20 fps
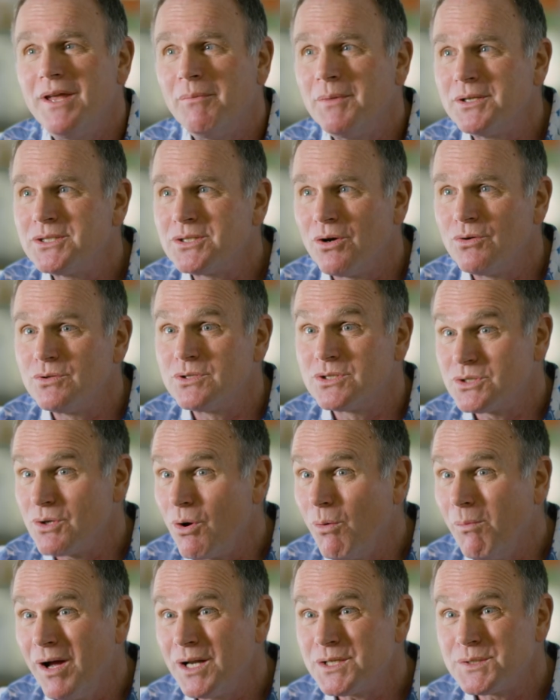nematodes
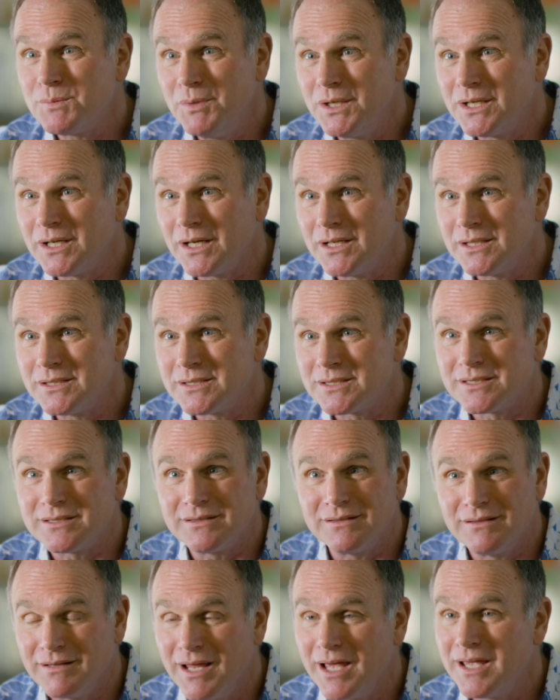so much
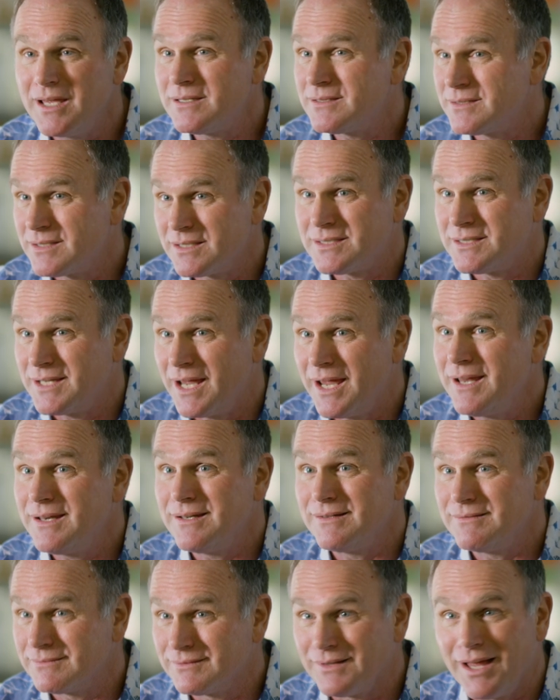because they
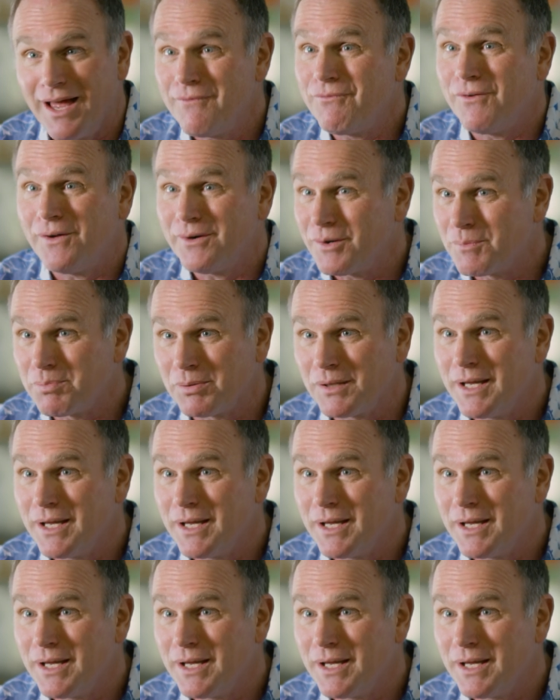sustain life on our